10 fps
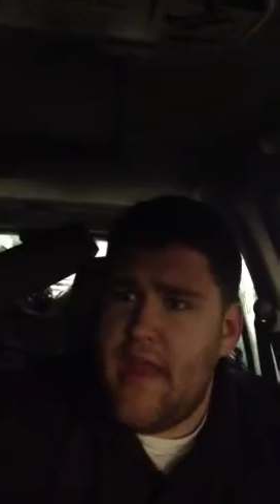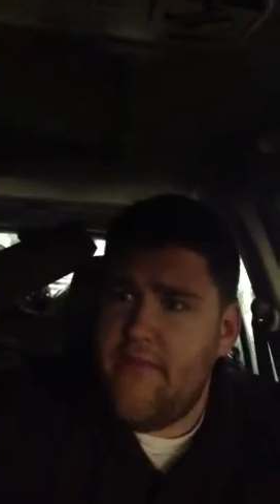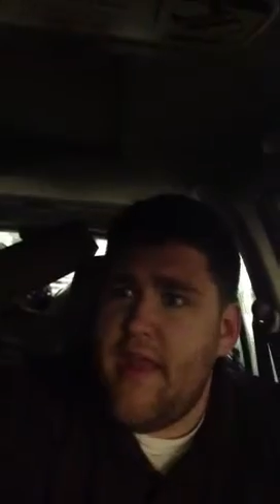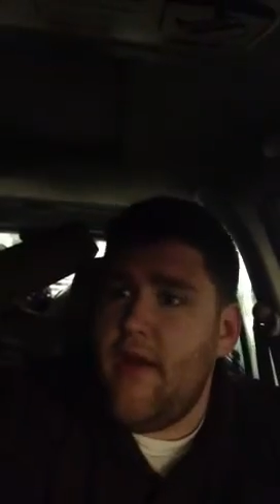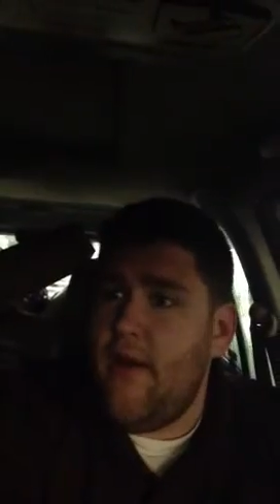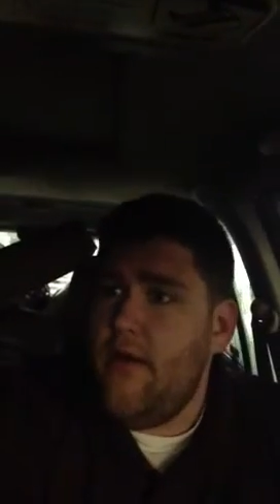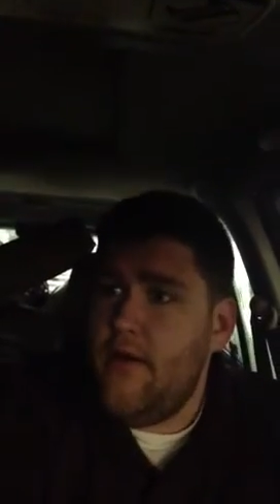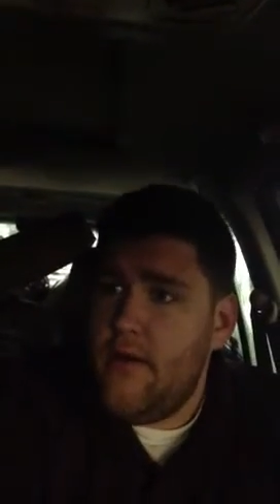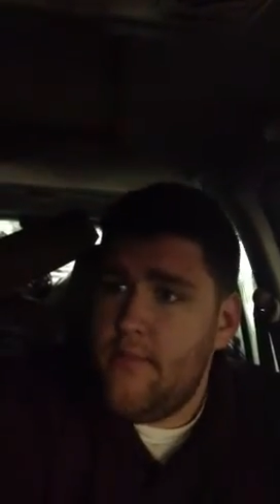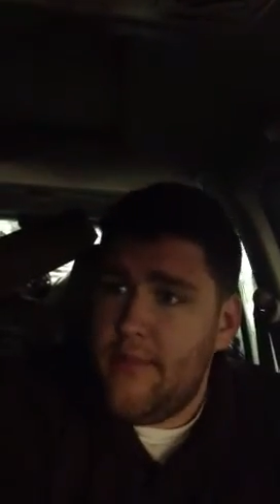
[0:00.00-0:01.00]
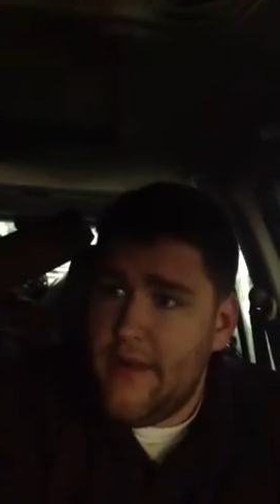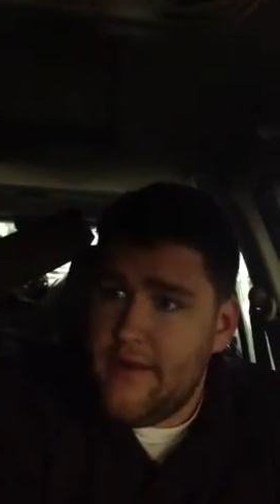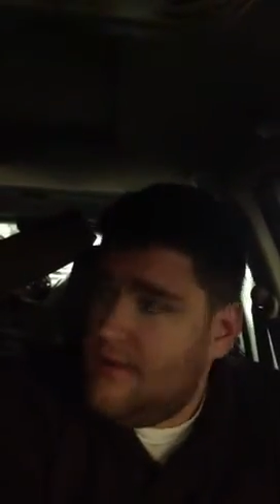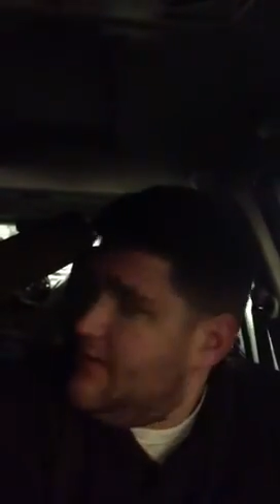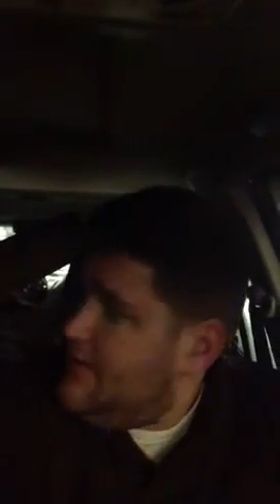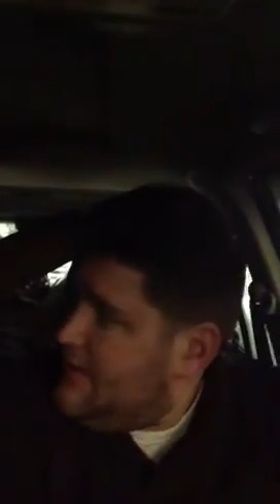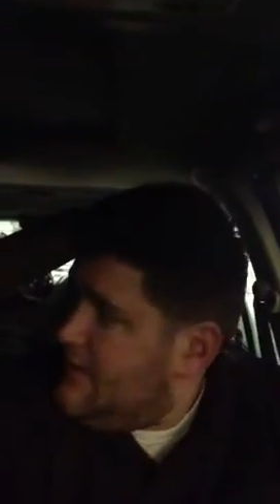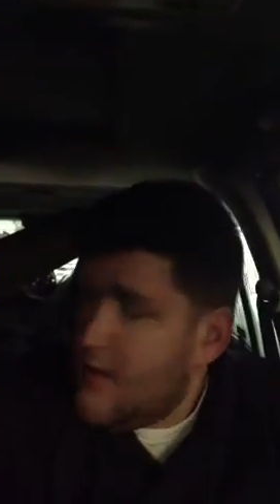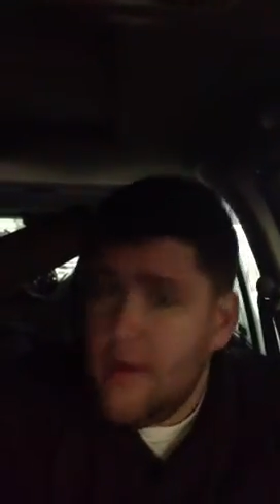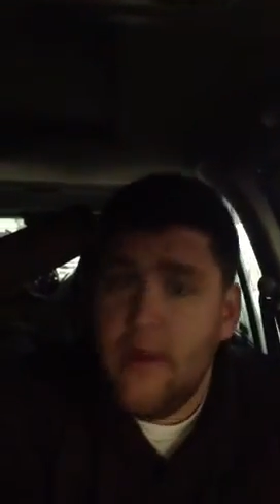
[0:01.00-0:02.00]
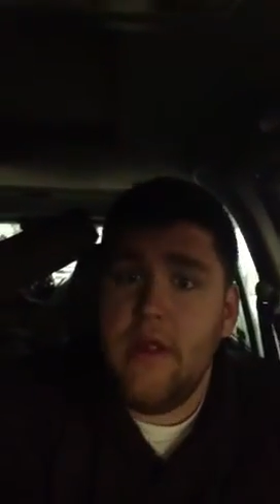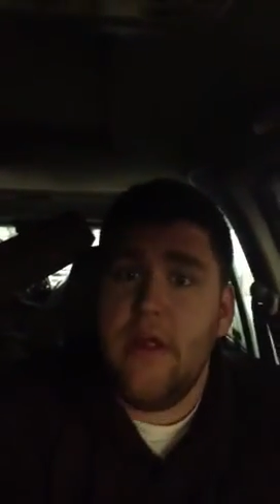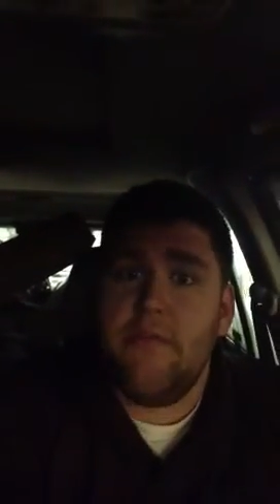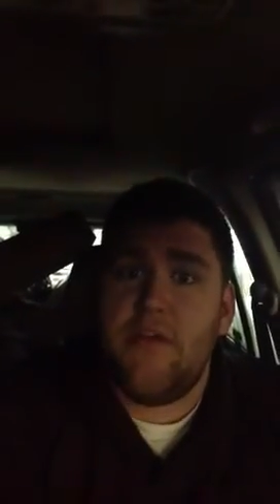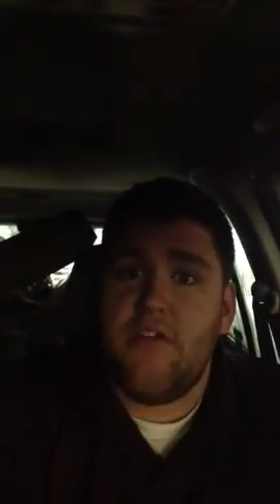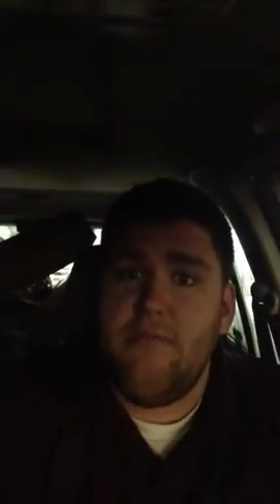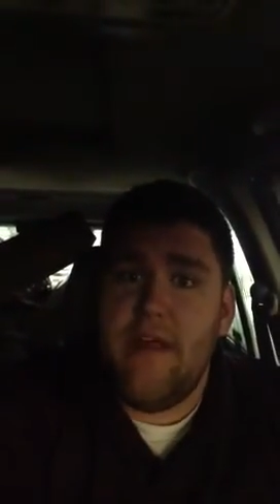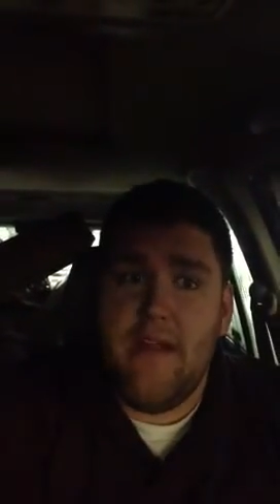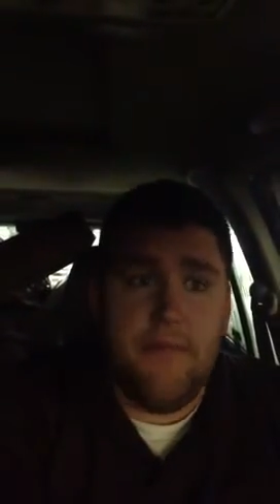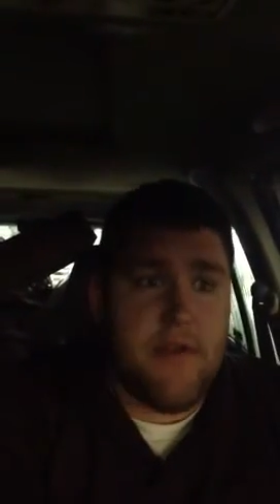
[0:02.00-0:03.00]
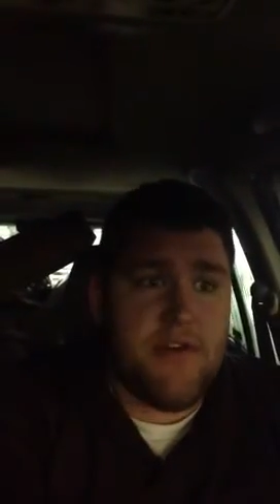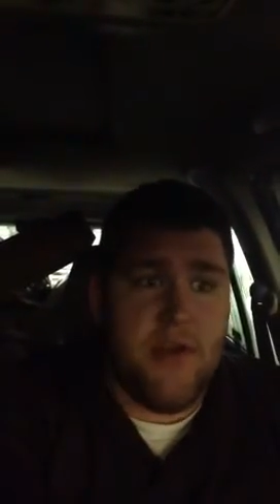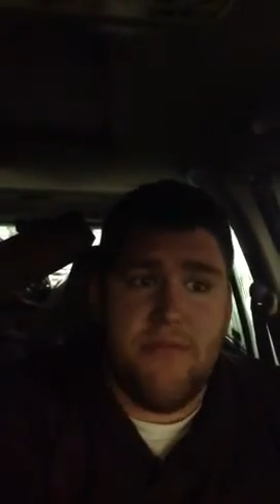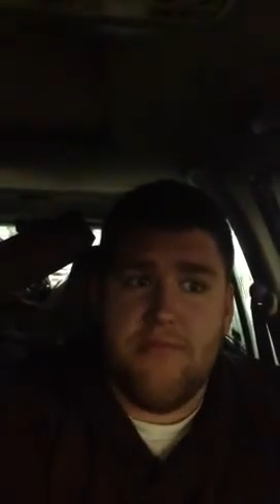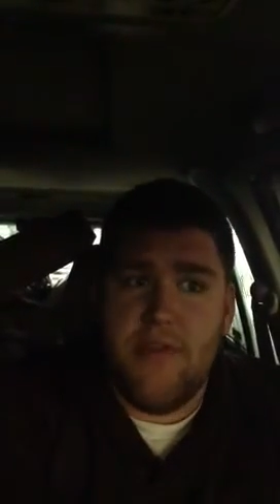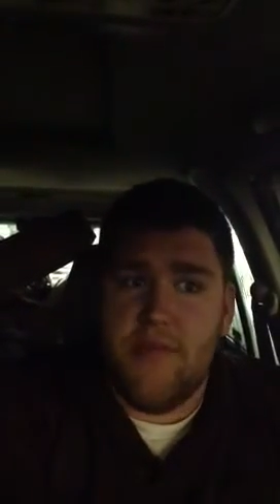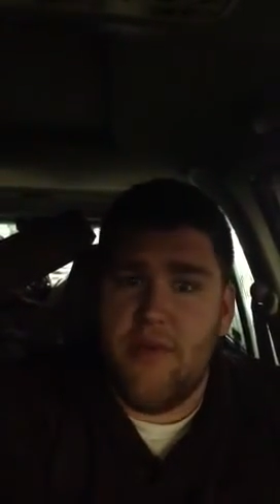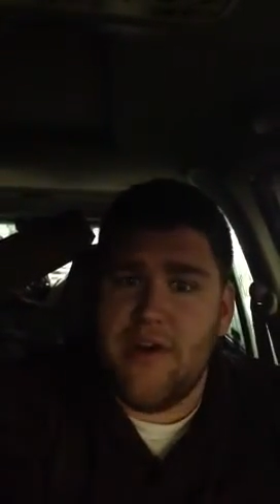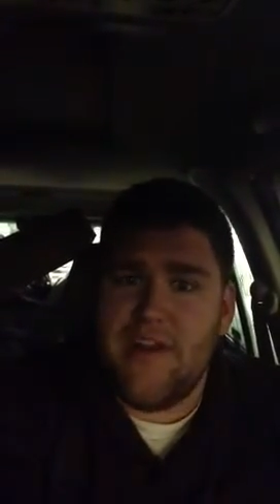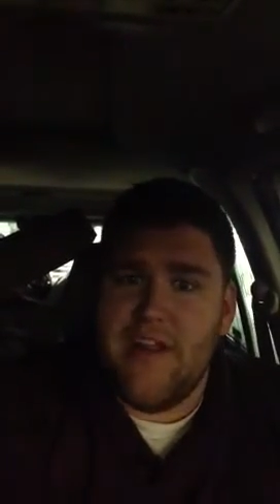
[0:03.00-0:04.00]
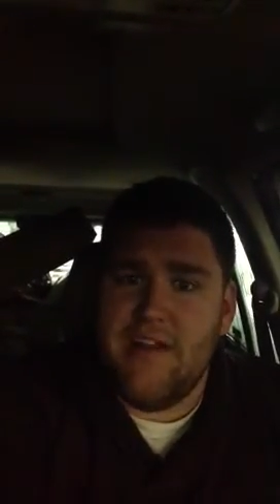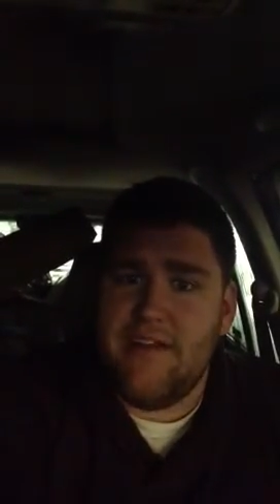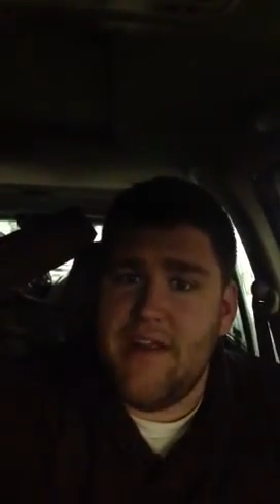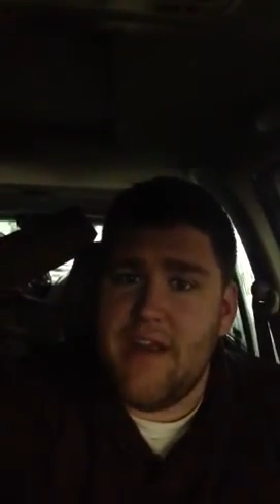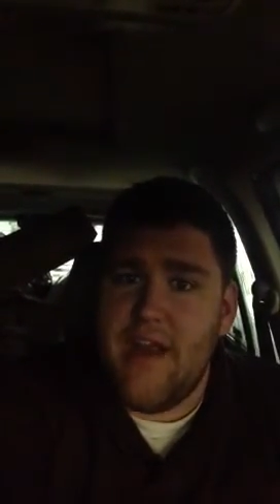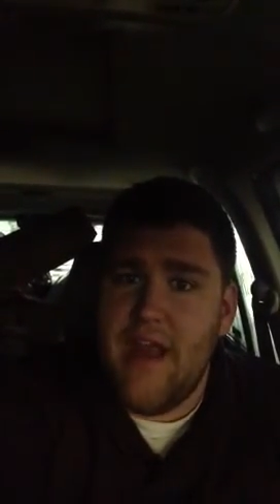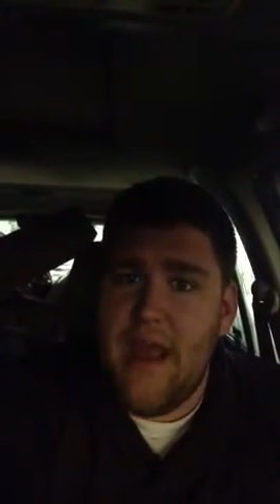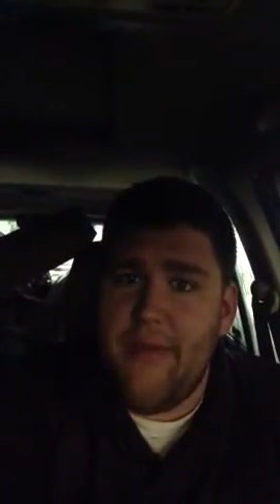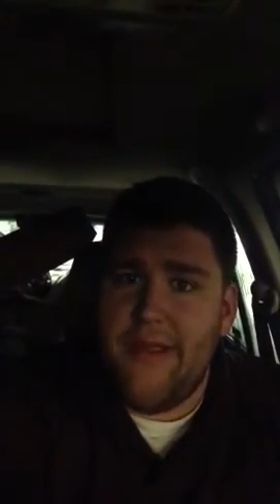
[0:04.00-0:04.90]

have air. But apart from that, I'm not sure. I'm in the parking lot and taking a nap, I